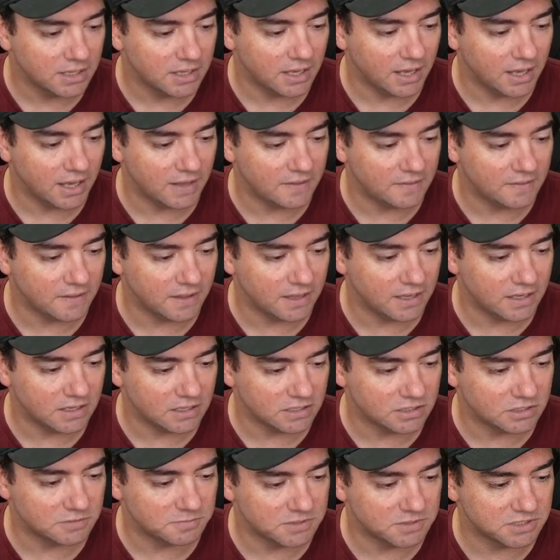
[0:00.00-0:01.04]
and then a
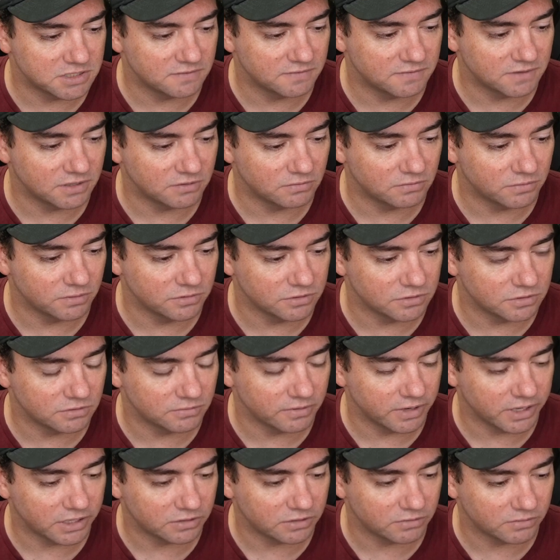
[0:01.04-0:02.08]
specific root
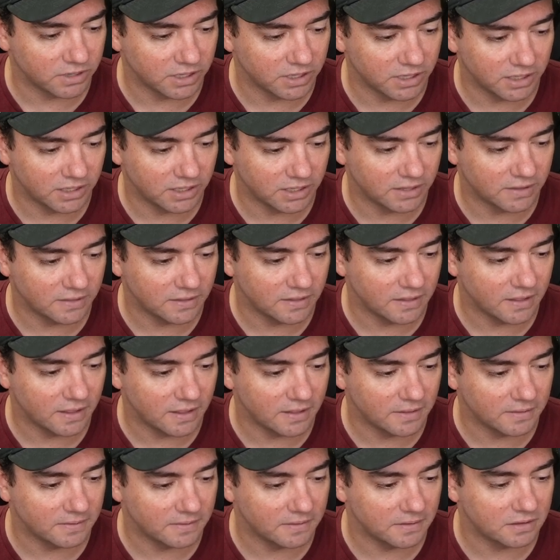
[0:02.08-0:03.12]
directory
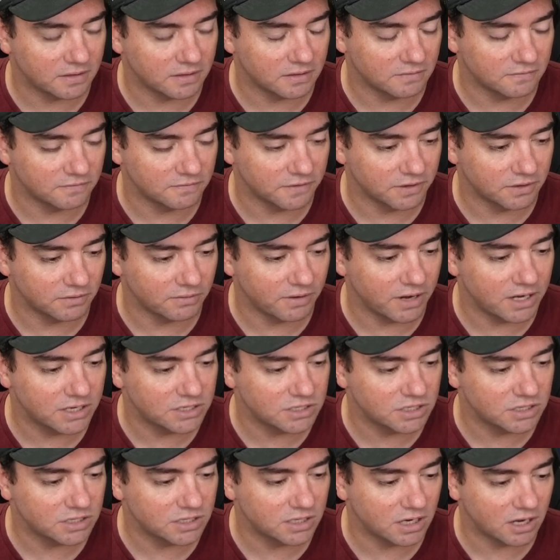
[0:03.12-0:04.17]

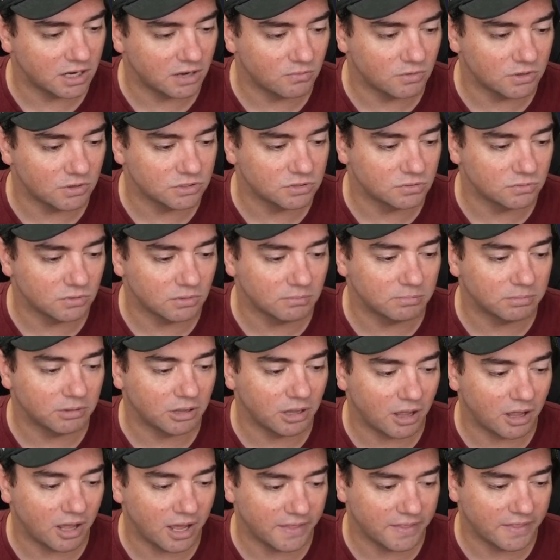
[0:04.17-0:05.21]
configuration that I want to
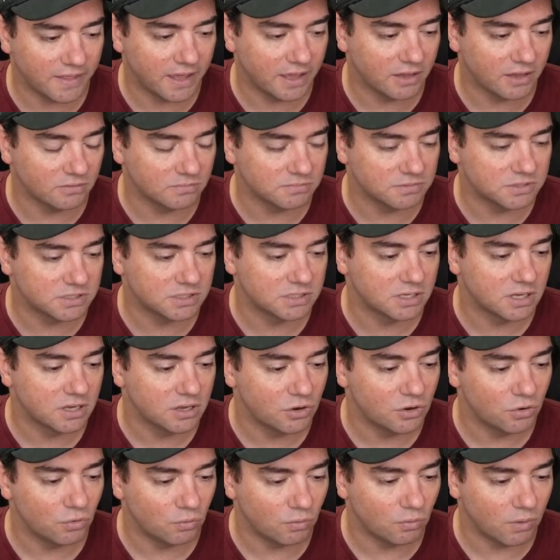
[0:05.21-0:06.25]
apply that helps
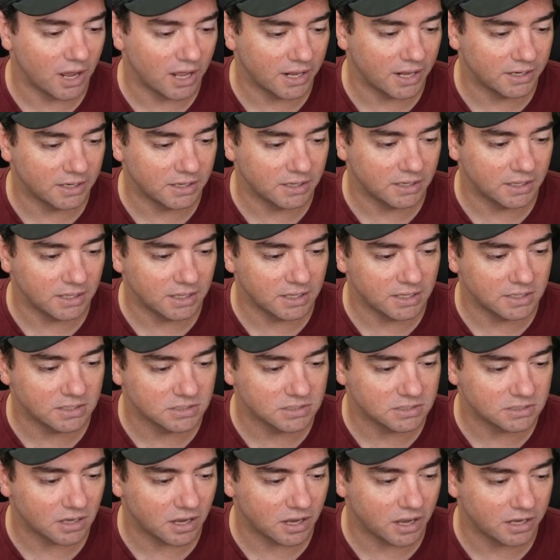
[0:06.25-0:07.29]
run
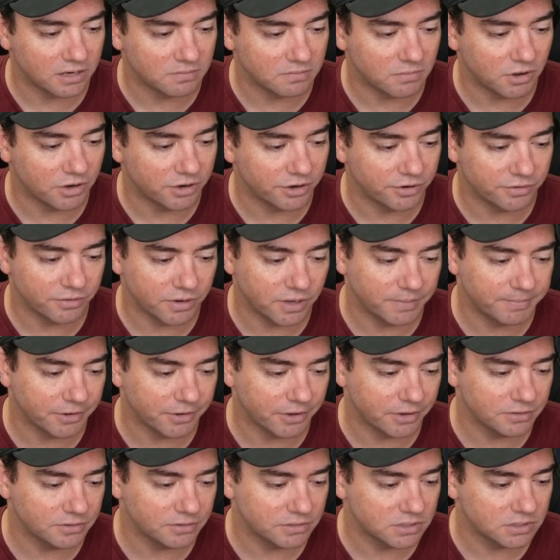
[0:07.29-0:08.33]
inside
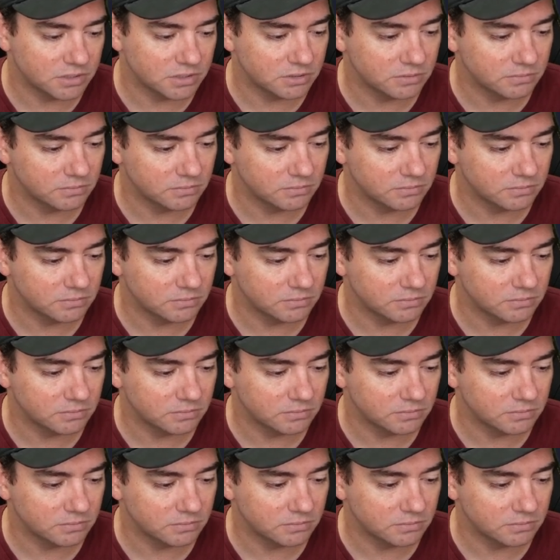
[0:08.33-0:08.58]
monorepos.